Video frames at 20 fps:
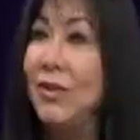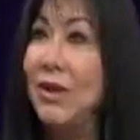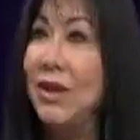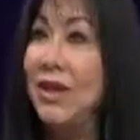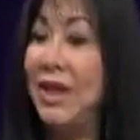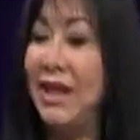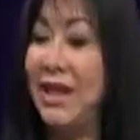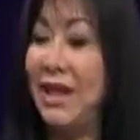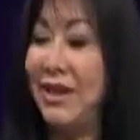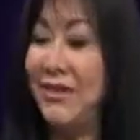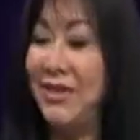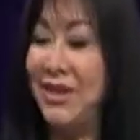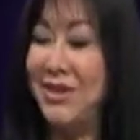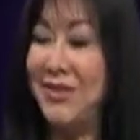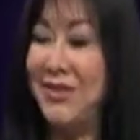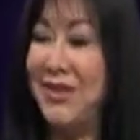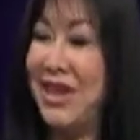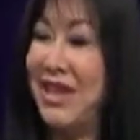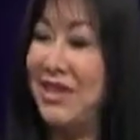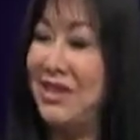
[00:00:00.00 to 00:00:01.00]
when they have the
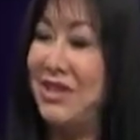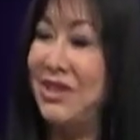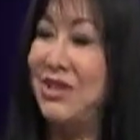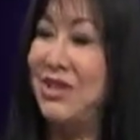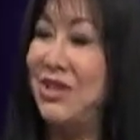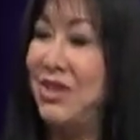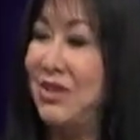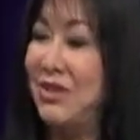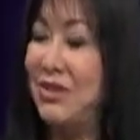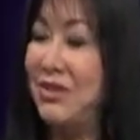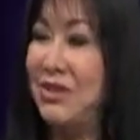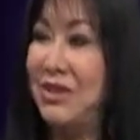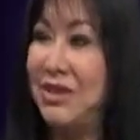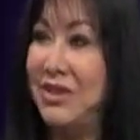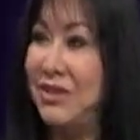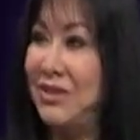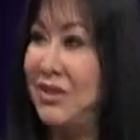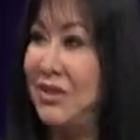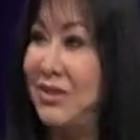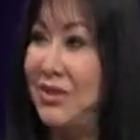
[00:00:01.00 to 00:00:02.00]
fashion shows,
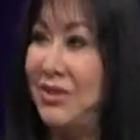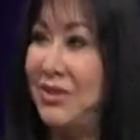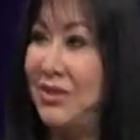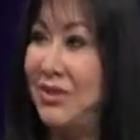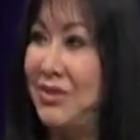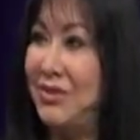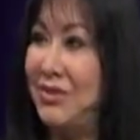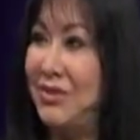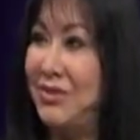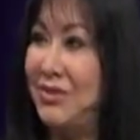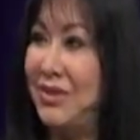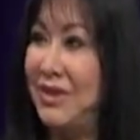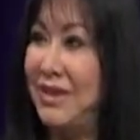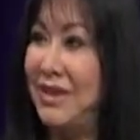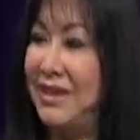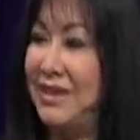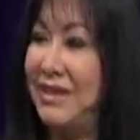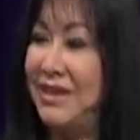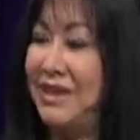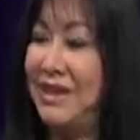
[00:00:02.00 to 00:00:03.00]
do
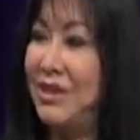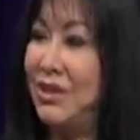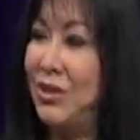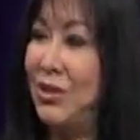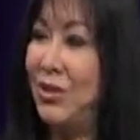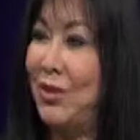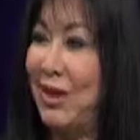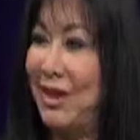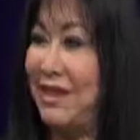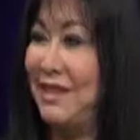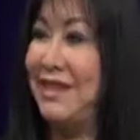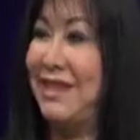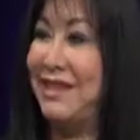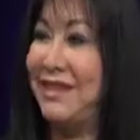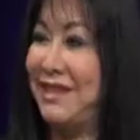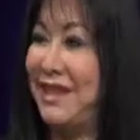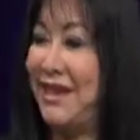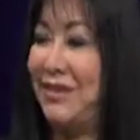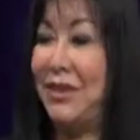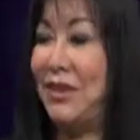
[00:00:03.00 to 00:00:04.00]
is it as crazy
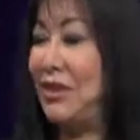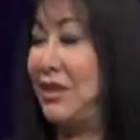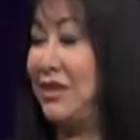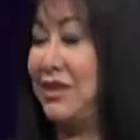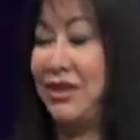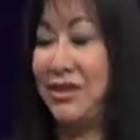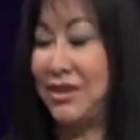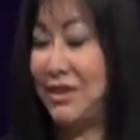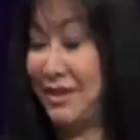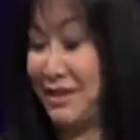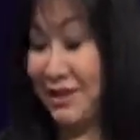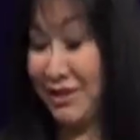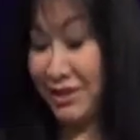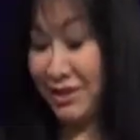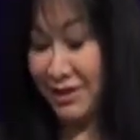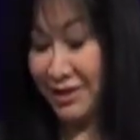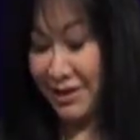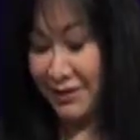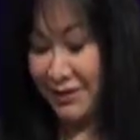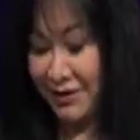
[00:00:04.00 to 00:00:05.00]
as I've only, only seen
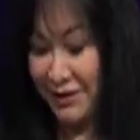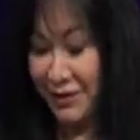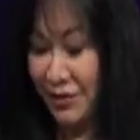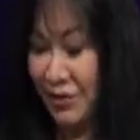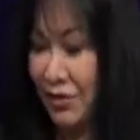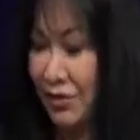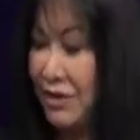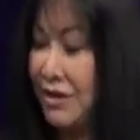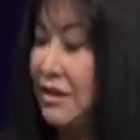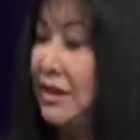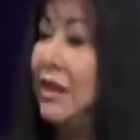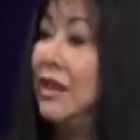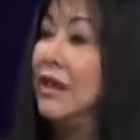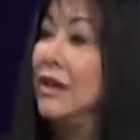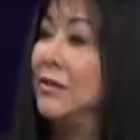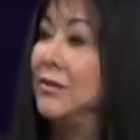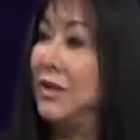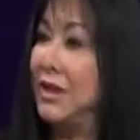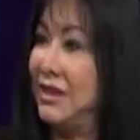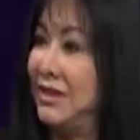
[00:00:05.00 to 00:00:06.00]
on TV, of course,
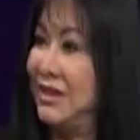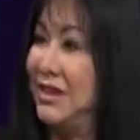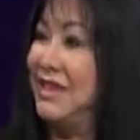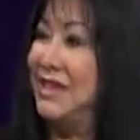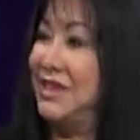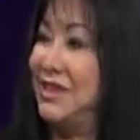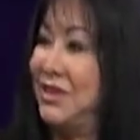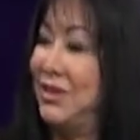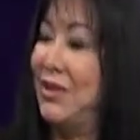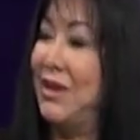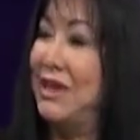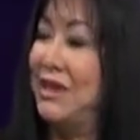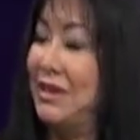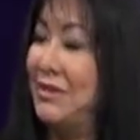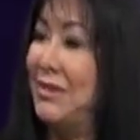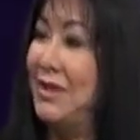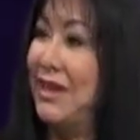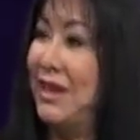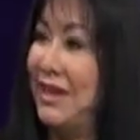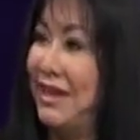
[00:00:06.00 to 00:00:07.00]
but is it as crazy
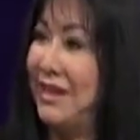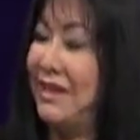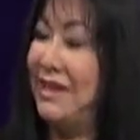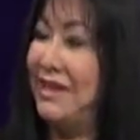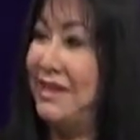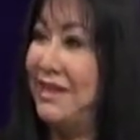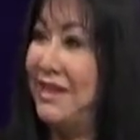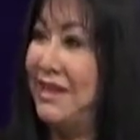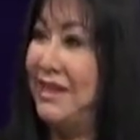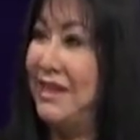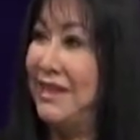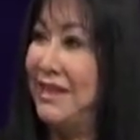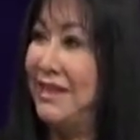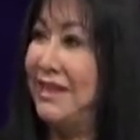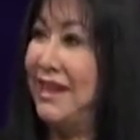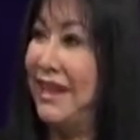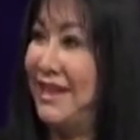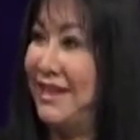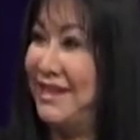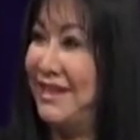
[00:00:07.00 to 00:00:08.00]
behind the
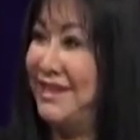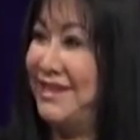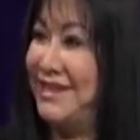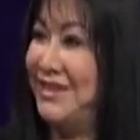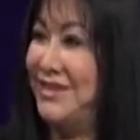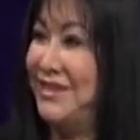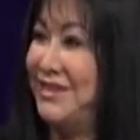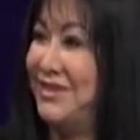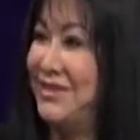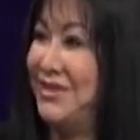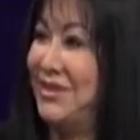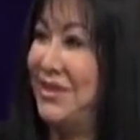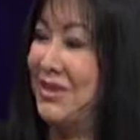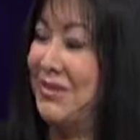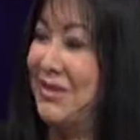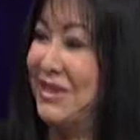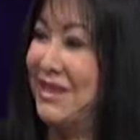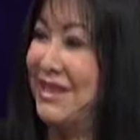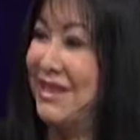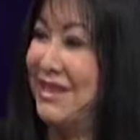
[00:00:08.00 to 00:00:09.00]
scenes as you
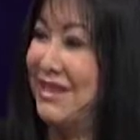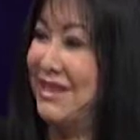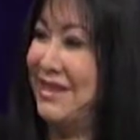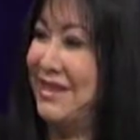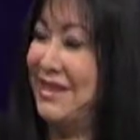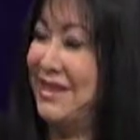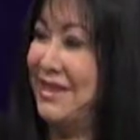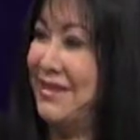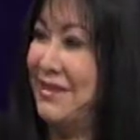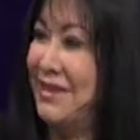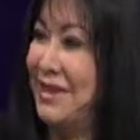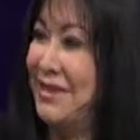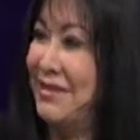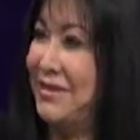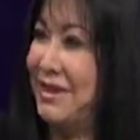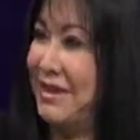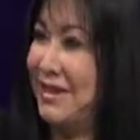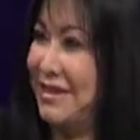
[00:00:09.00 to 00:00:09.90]
normally see on TV? It